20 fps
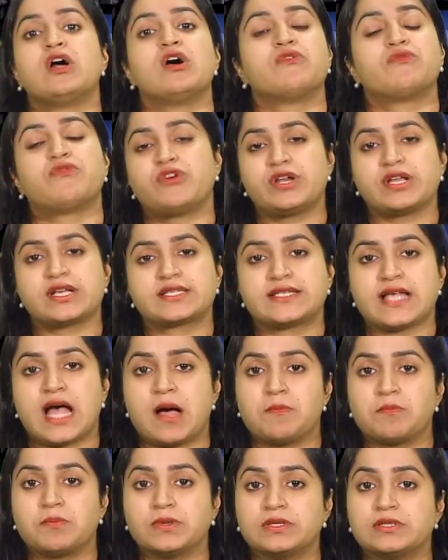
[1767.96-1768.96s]
For
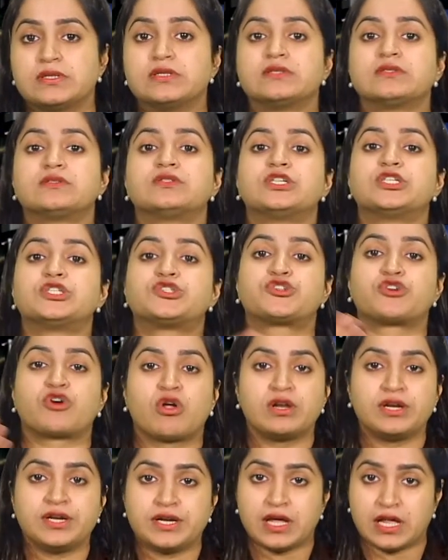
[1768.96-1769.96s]
example, the
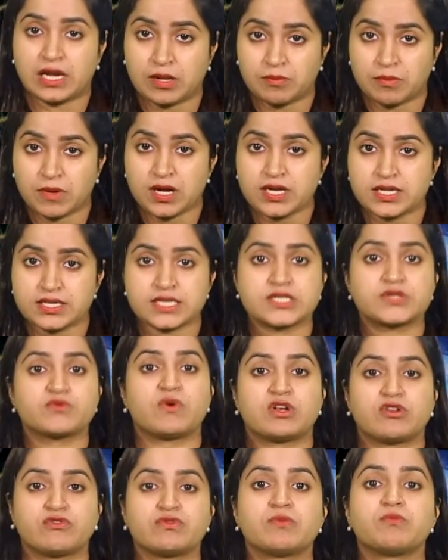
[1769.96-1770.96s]
trolley dilemma, it is
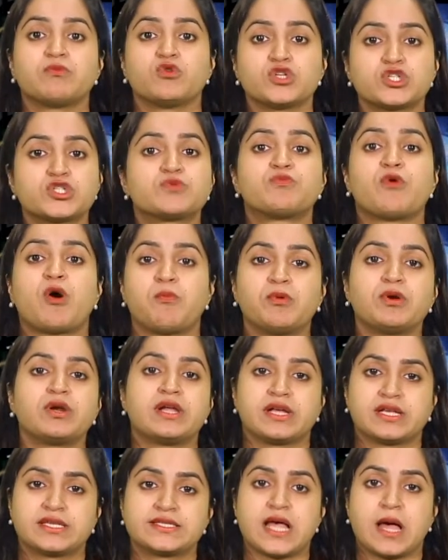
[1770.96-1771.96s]
one of the most popular
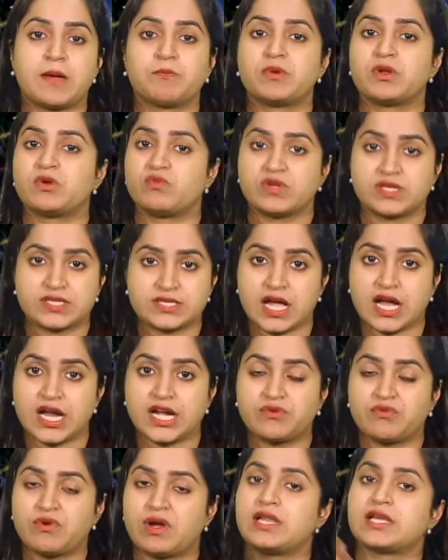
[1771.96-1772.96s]
examples we cite
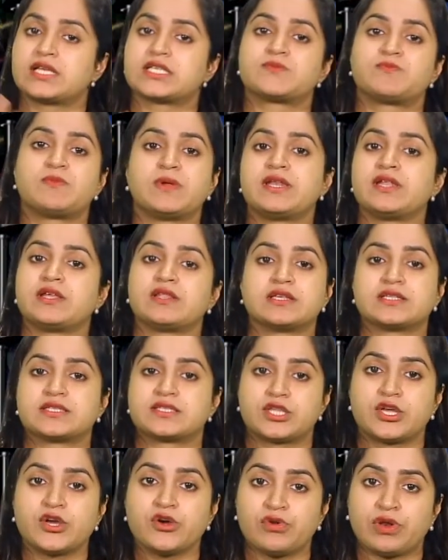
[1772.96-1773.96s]
while explaining this
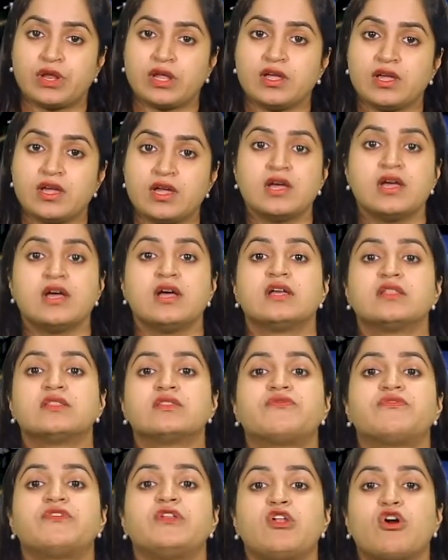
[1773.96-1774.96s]
theory. The
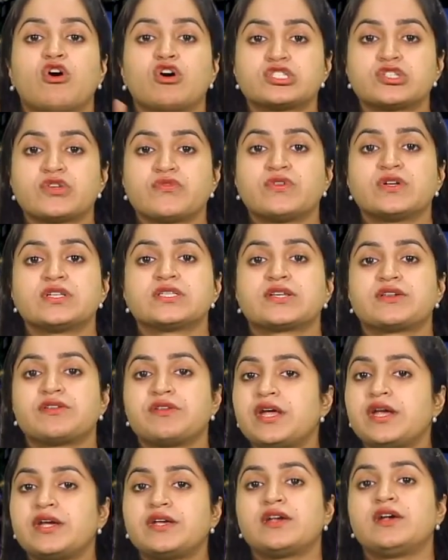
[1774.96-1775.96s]
philosophers
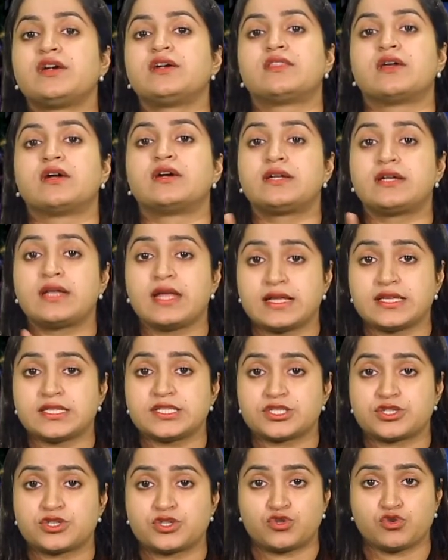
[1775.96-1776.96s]
created the
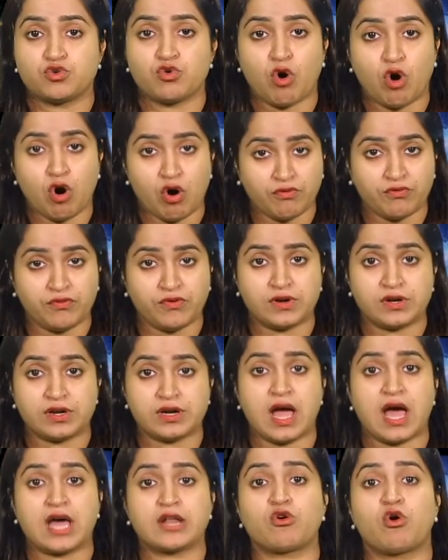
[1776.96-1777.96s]
test to offer
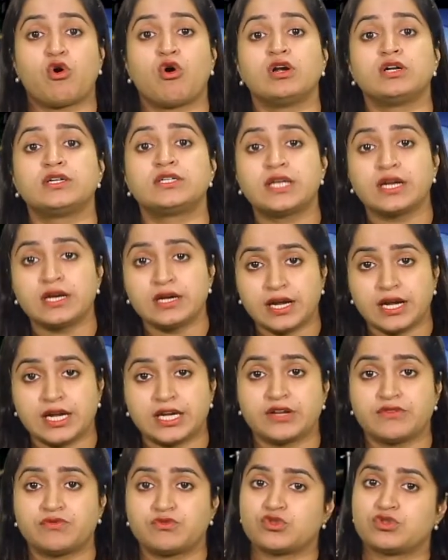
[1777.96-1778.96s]
an
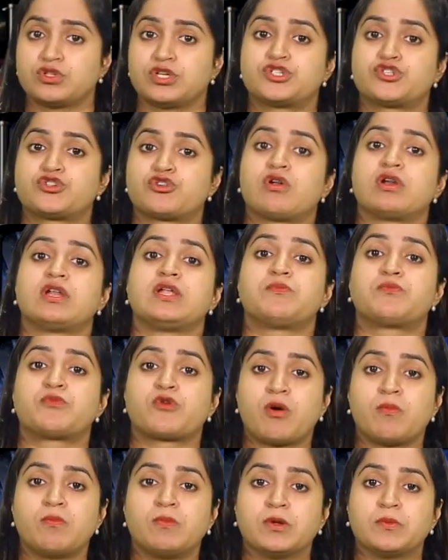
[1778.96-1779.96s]
alternative to the trolley
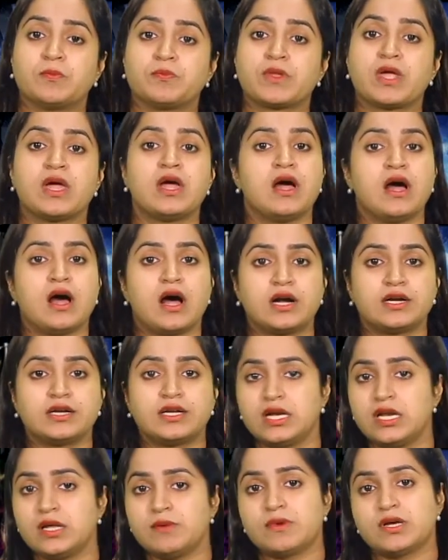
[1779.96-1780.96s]
problem, a
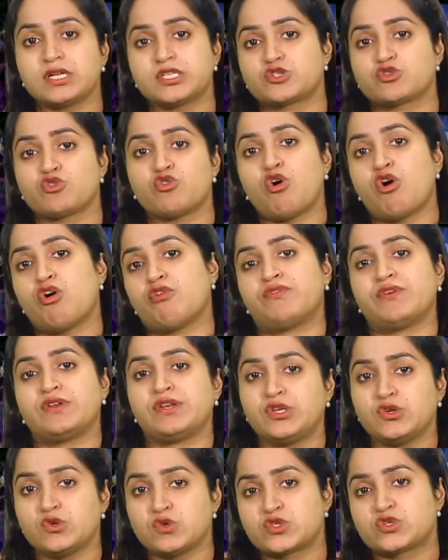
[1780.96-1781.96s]
dilemma so often
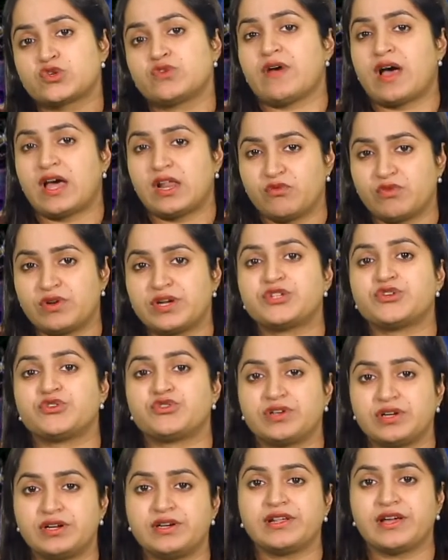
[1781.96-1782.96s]
used to evaluate
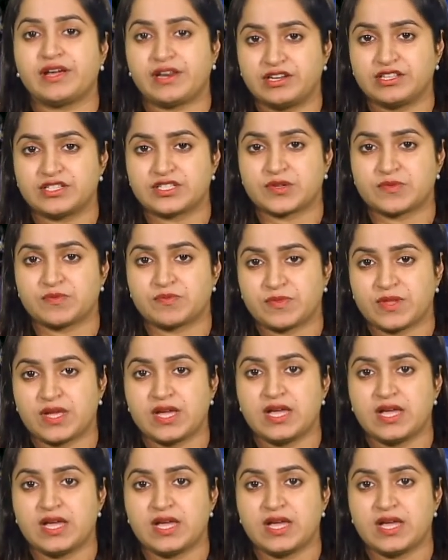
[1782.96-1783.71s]
utilitarianism